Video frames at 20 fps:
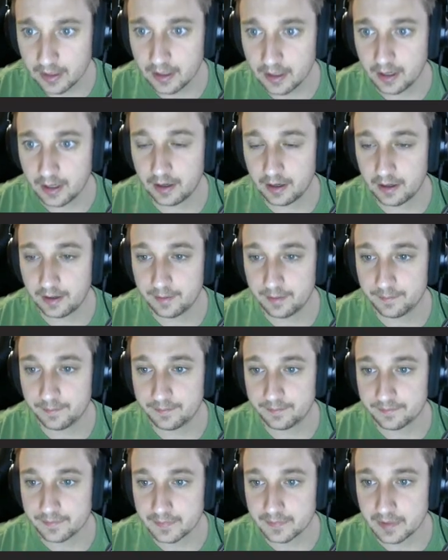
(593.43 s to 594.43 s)

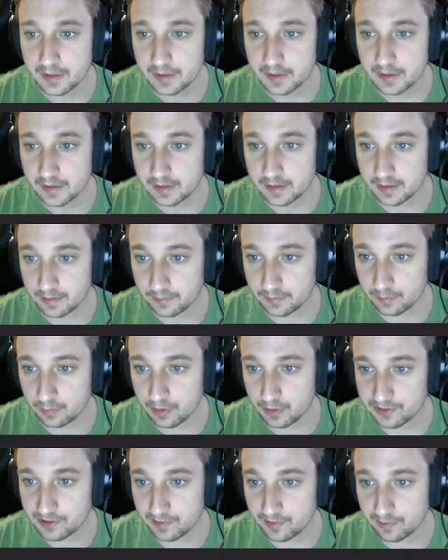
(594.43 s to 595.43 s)
Yeah,
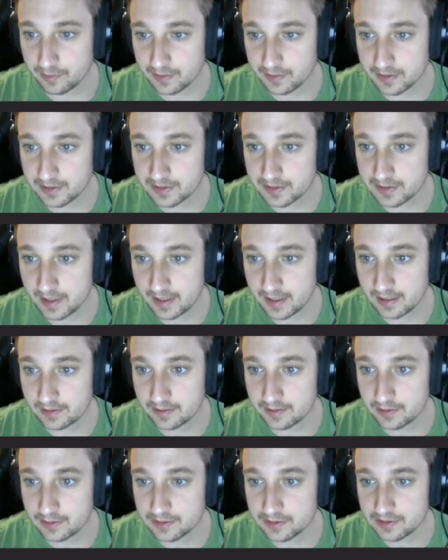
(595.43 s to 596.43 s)
watch out for these eighth
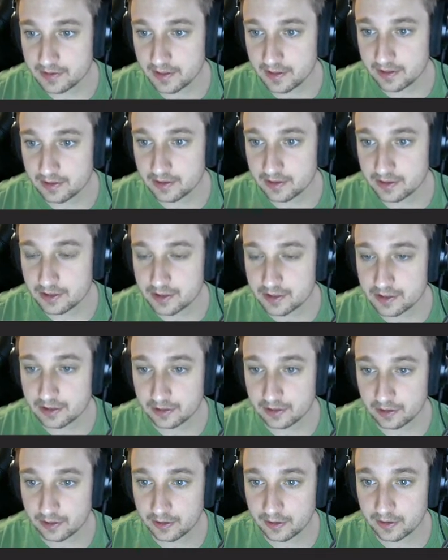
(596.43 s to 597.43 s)
notes that are
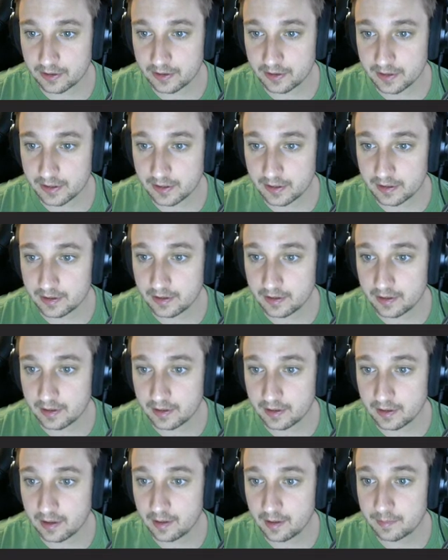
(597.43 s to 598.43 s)
slurred here,
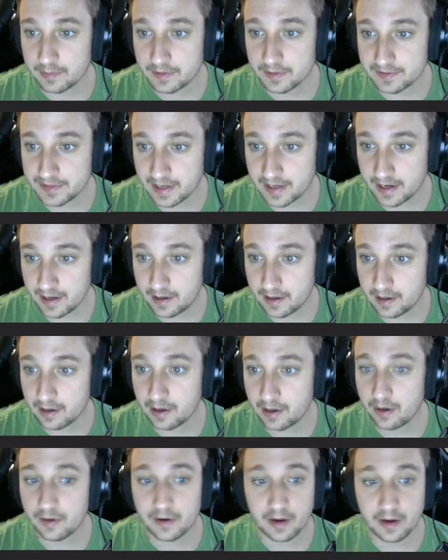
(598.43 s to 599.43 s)
up,
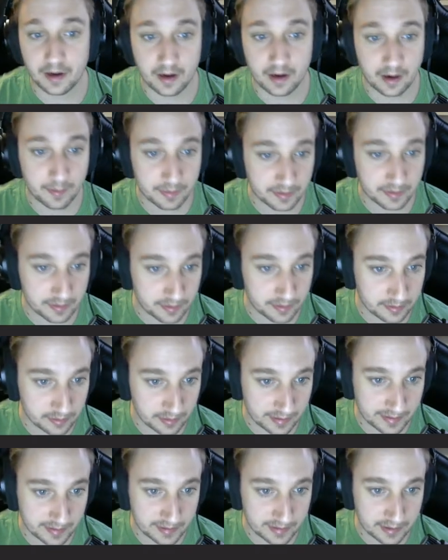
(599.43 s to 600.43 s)
down, up,
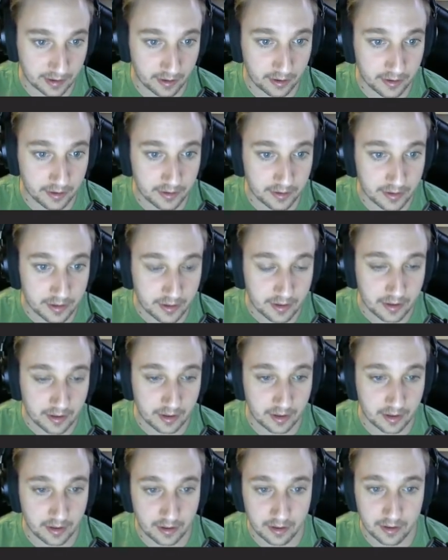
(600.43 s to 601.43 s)
landing on
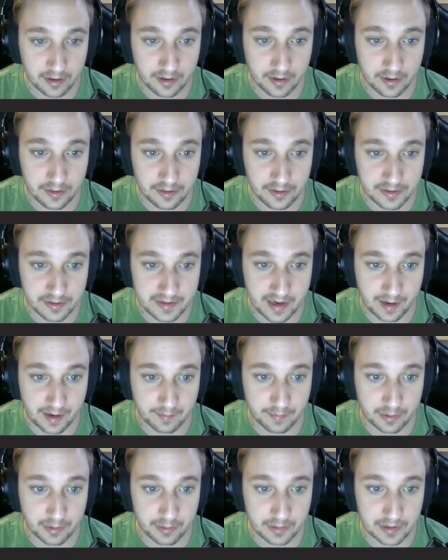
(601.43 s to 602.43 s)
the down
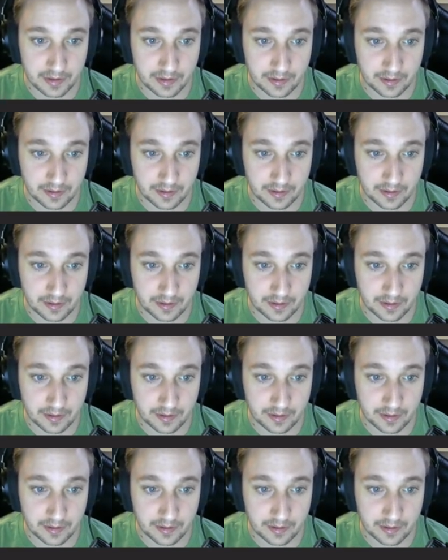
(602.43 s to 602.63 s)
bow here